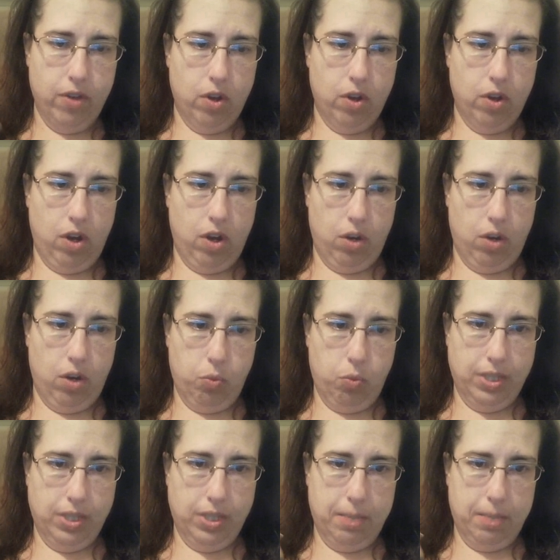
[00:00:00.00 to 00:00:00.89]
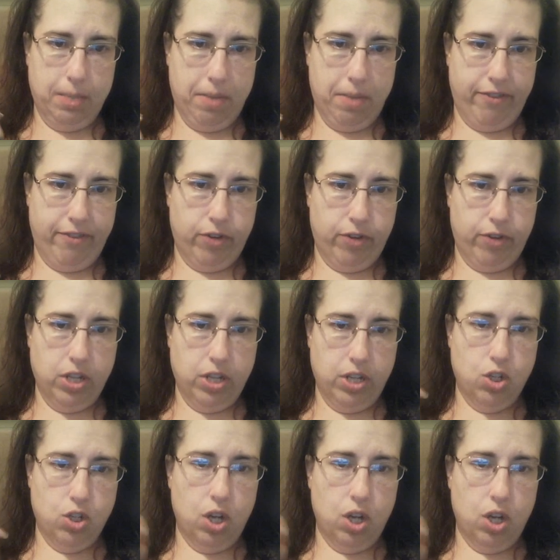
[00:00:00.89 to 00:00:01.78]
on what's in my
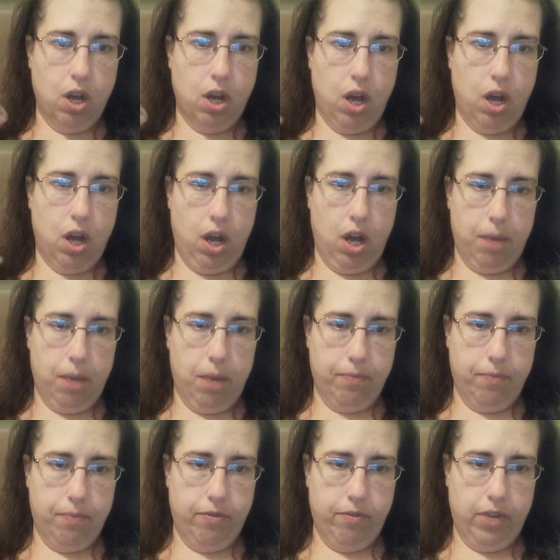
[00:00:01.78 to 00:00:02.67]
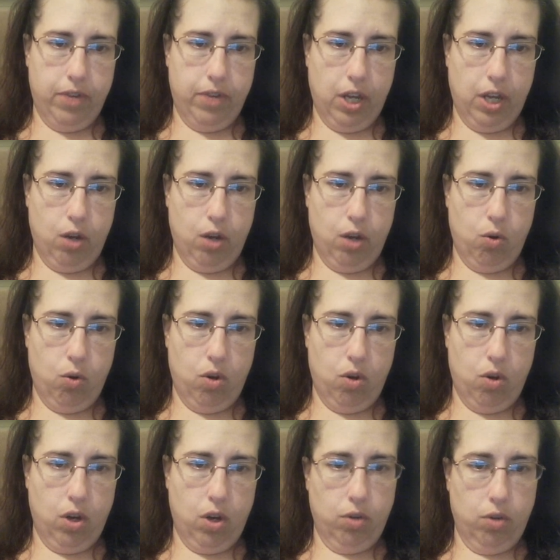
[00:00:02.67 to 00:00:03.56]
fridge video,
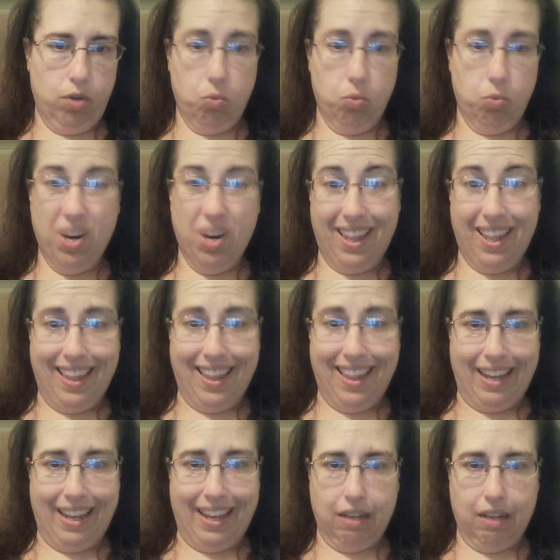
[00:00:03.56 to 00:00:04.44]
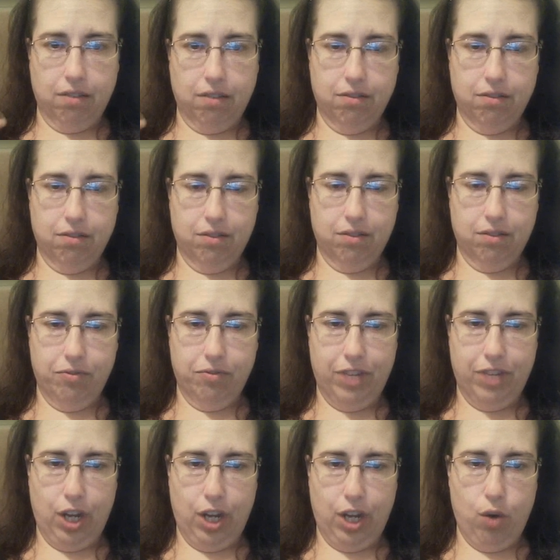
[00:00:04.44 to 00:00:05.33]
on what I like
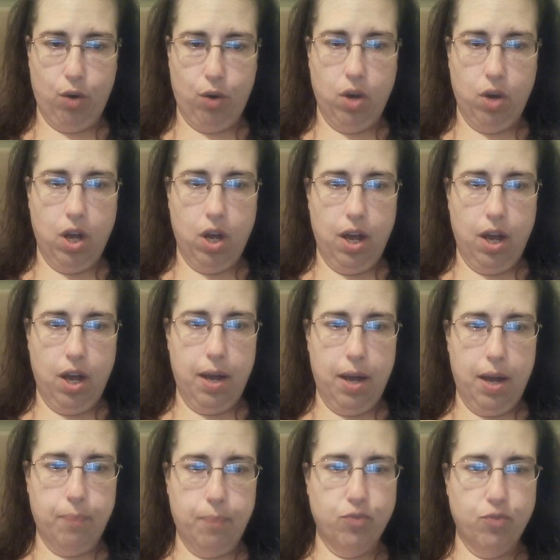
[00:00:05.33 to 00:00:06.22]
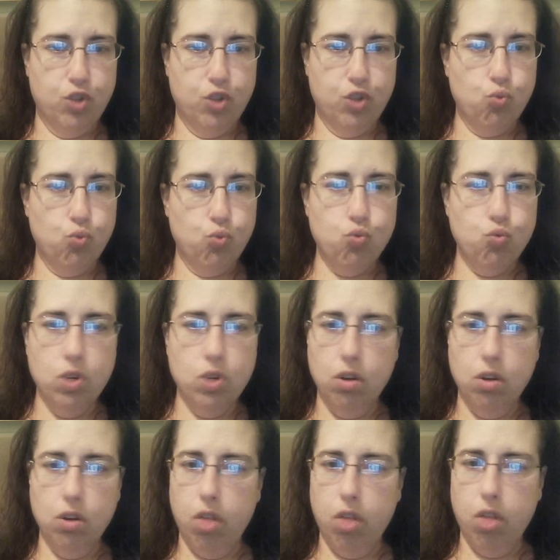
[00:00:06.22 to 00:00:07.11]
video. Just real
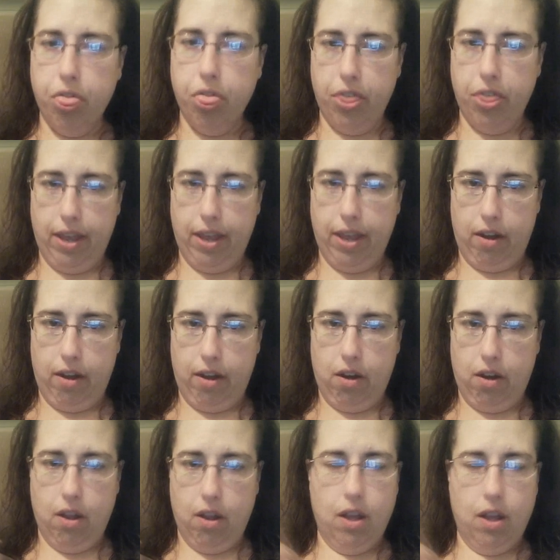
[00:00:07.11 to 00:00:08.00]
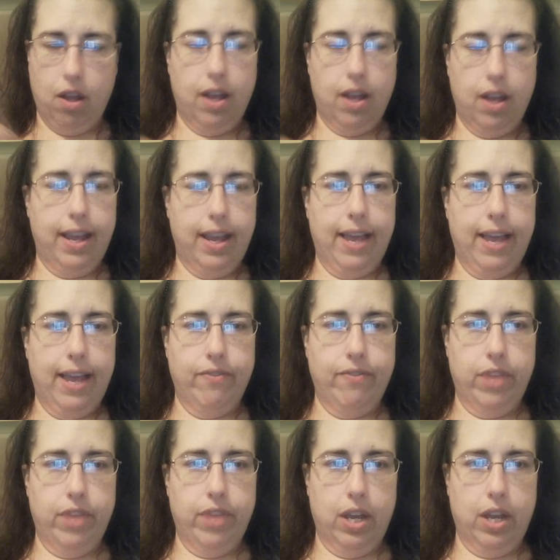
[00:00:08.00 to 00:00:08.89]
thin, and
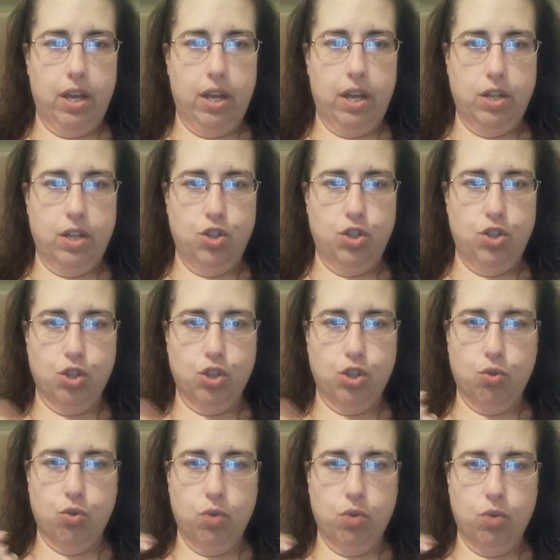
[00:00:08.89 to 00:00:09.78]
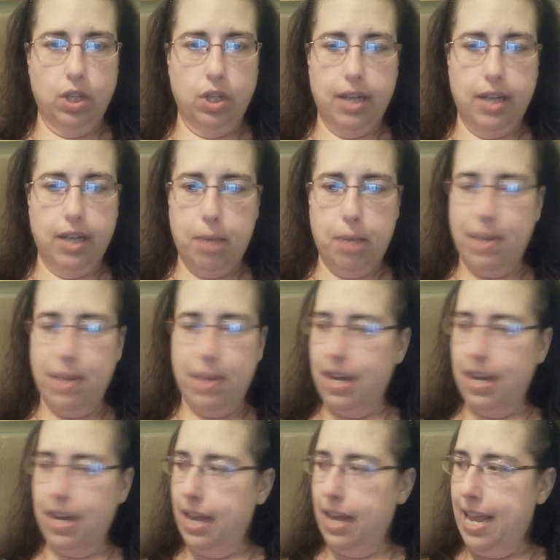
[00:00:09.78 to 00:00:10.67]
then just grill it up. And
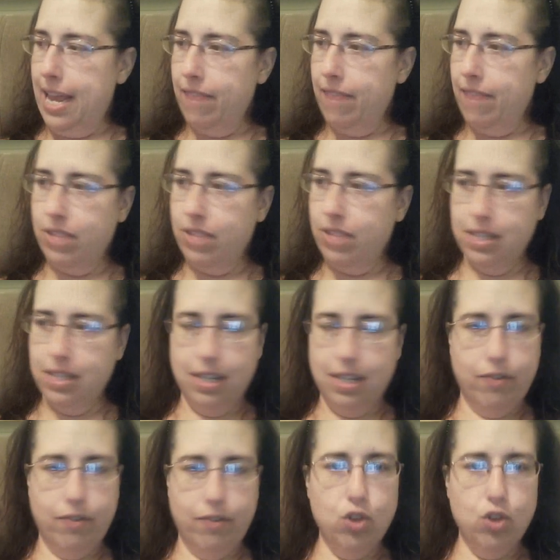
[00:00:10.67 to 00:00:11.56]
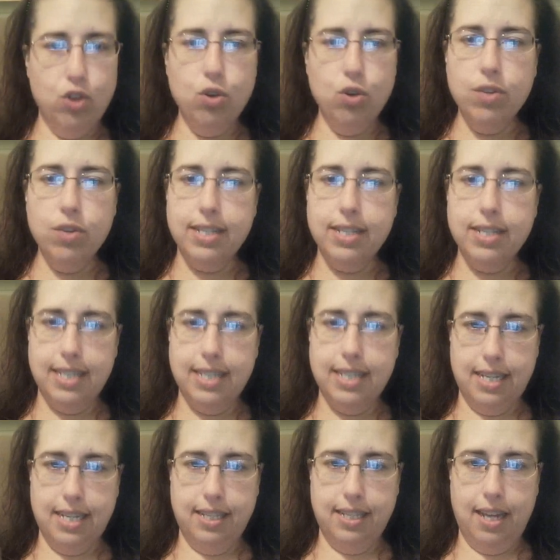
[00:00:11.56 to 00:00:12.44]
I have this stuff, the
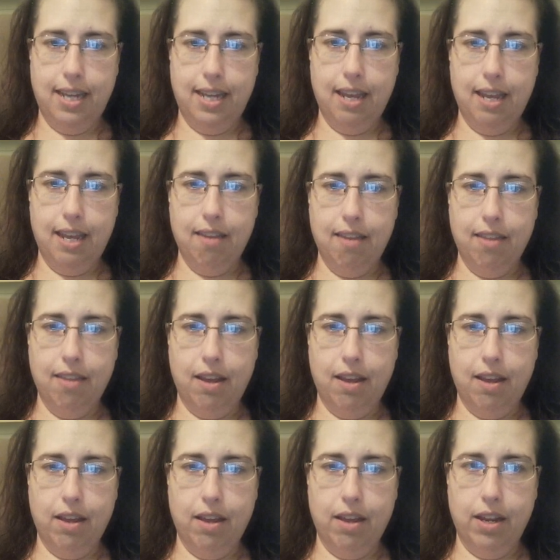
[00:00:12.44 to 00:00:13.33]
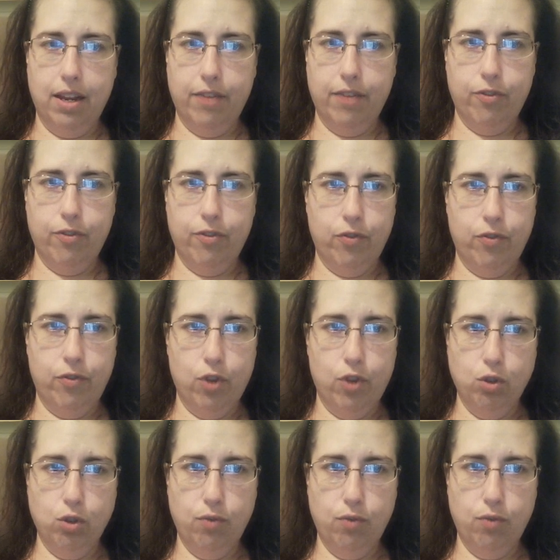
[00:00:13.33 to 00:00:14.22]
seasoning that, if
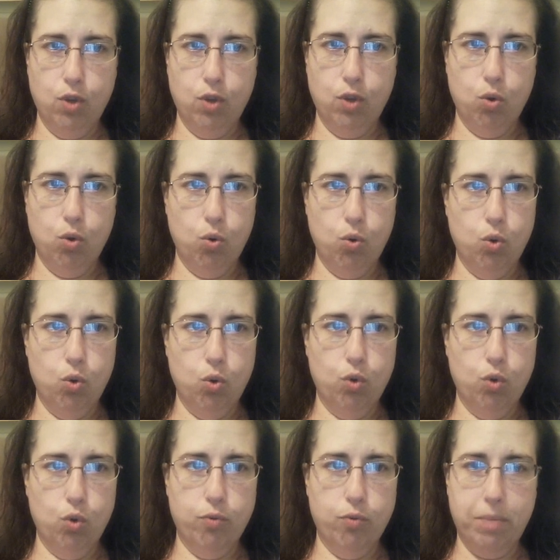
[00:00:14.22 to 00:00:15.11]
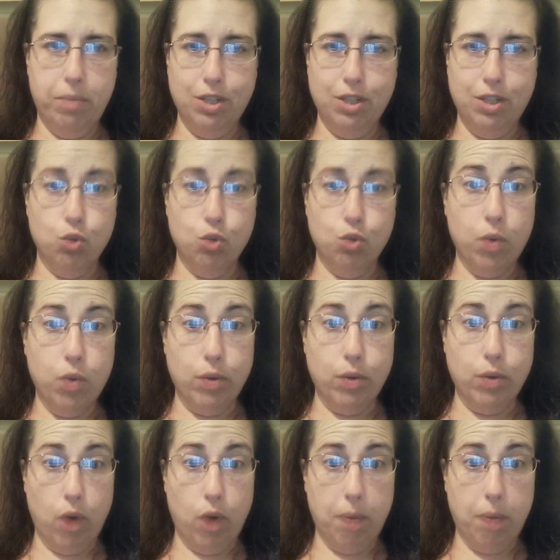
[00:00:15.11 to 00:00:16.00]
those of you who've been to Red
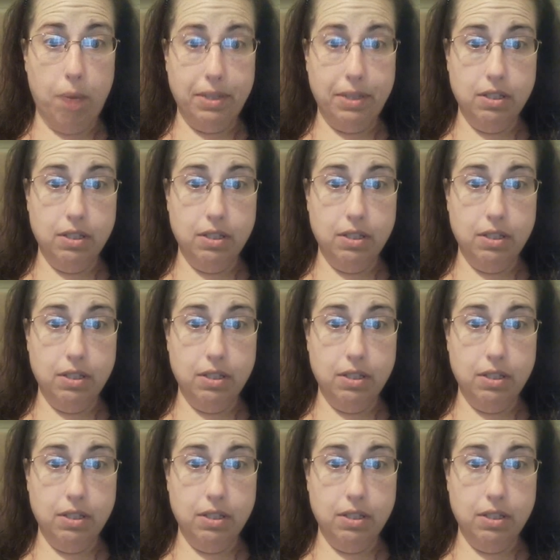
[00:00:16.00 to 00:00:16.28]
Robin's,